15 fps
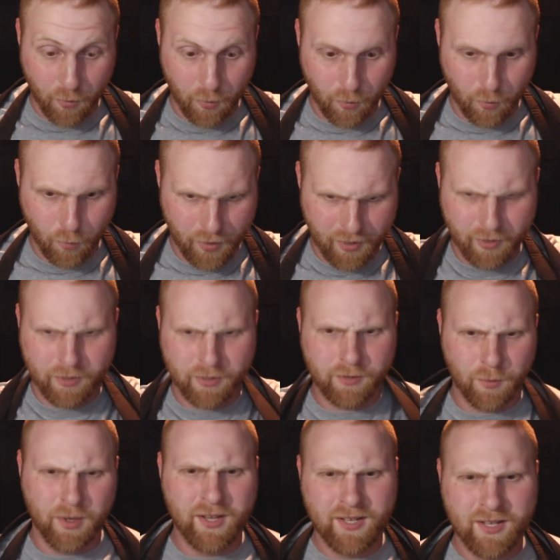So
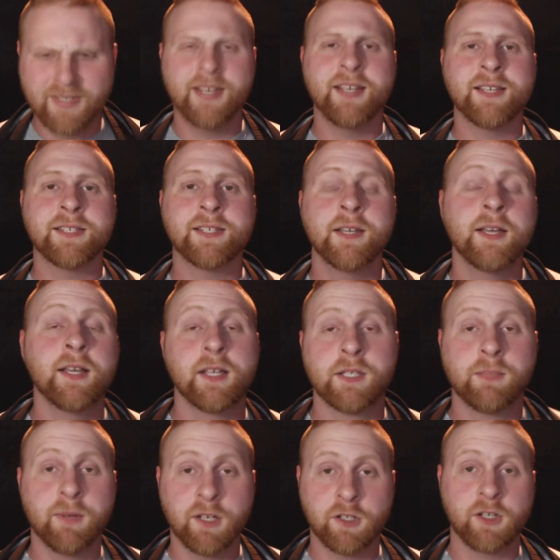what is this?
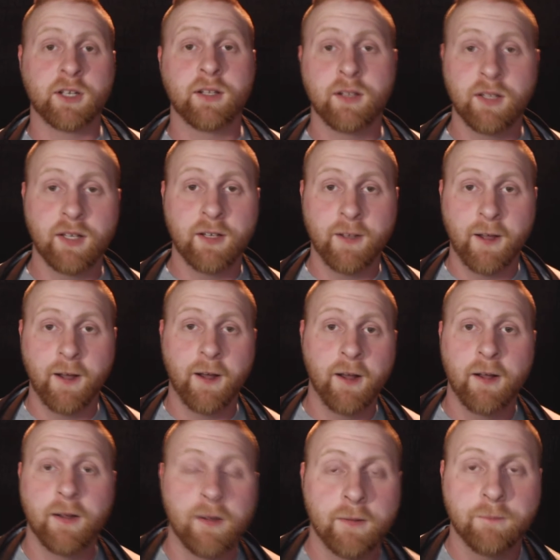It's basically
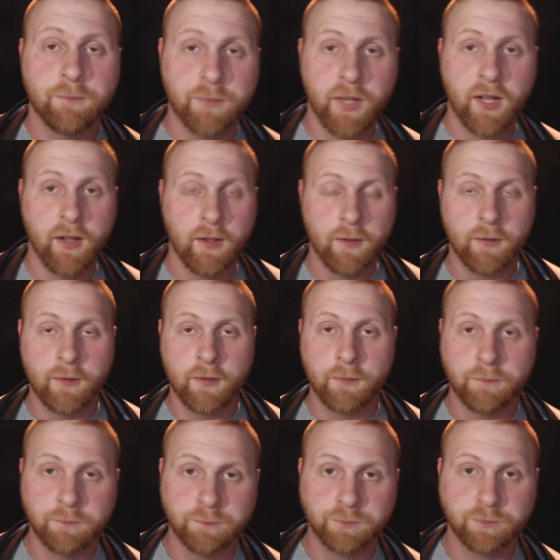
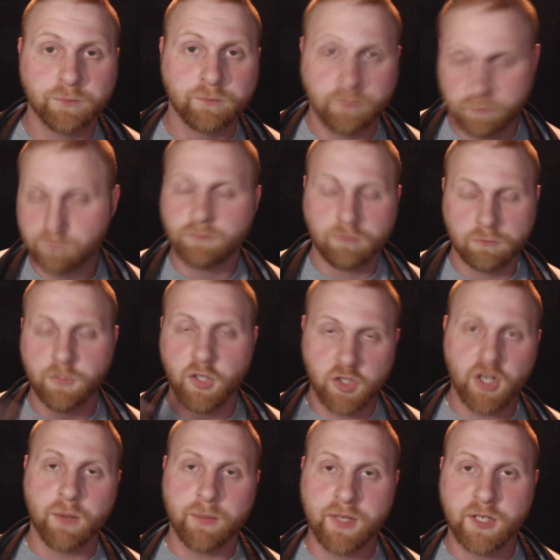the
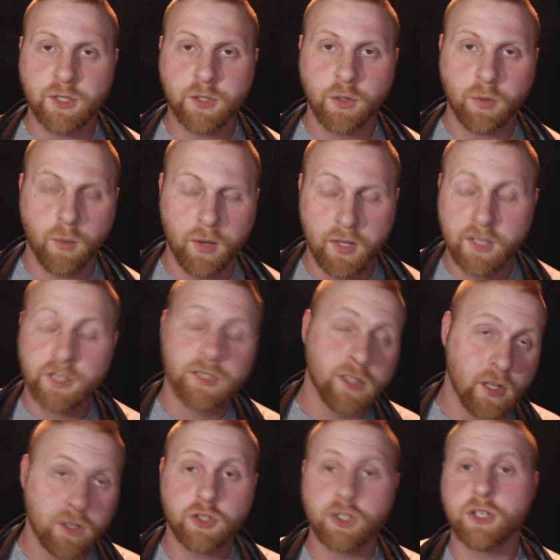Japanese sword. Well,
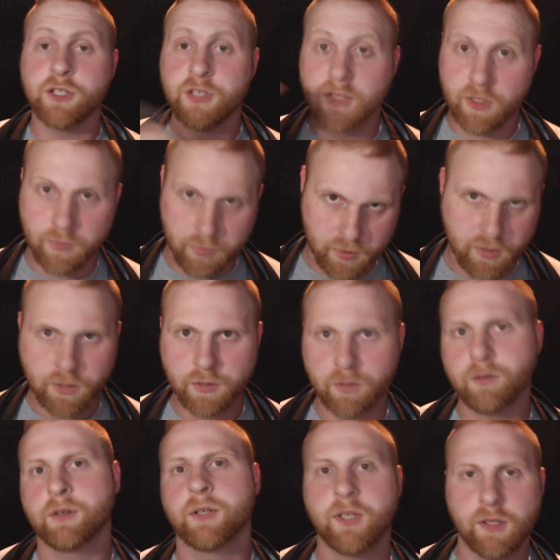it's not just the Japanese
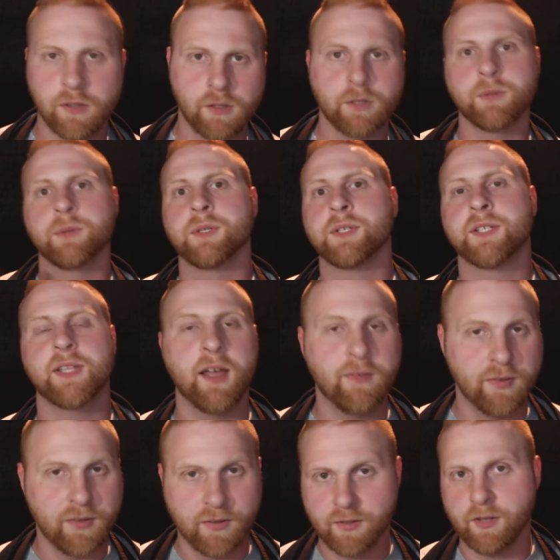sword. There's also the
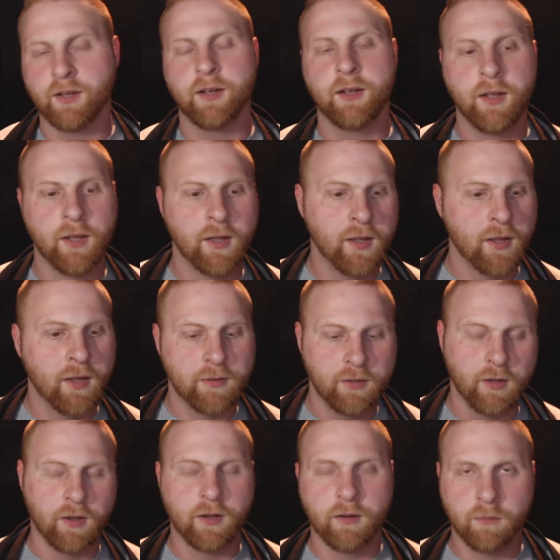staff and
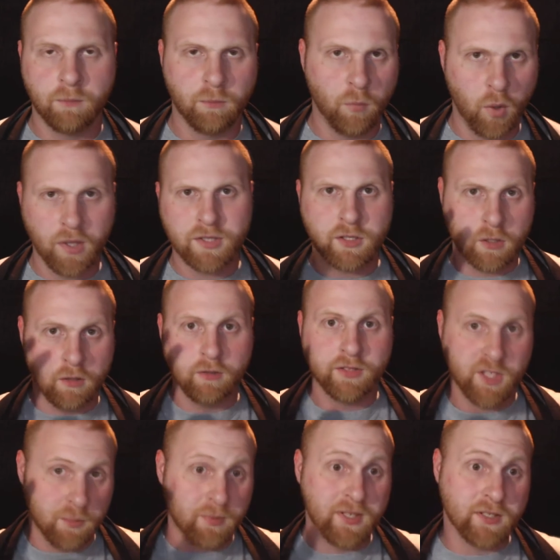the what's
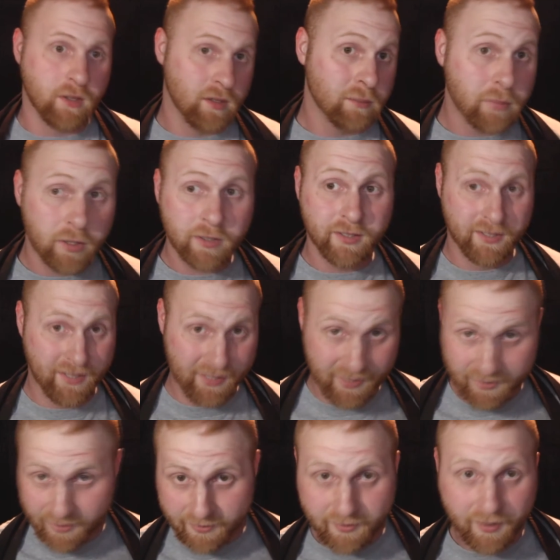called Japanese halberd, the
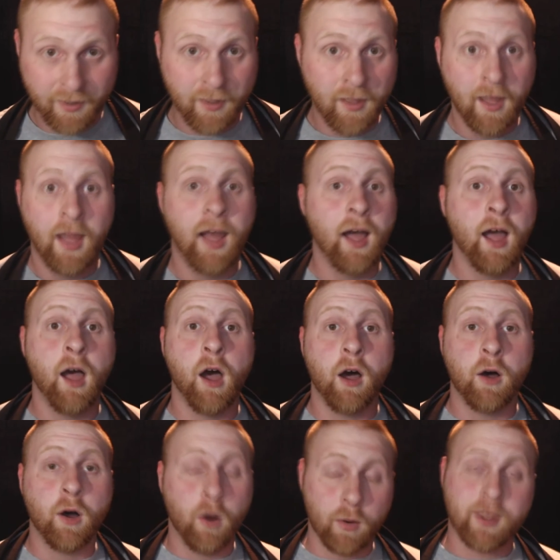naginata.
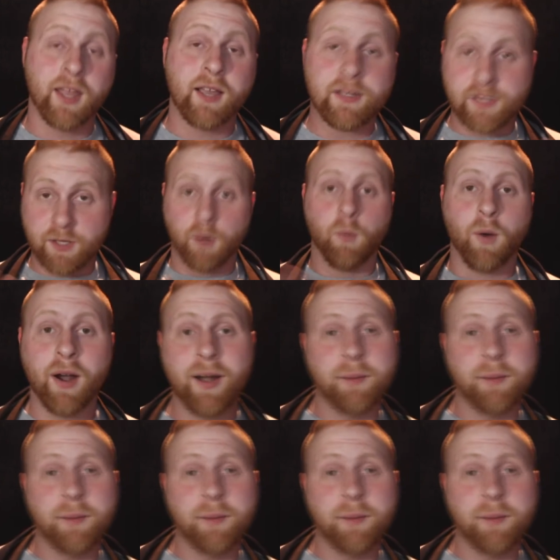Okay, so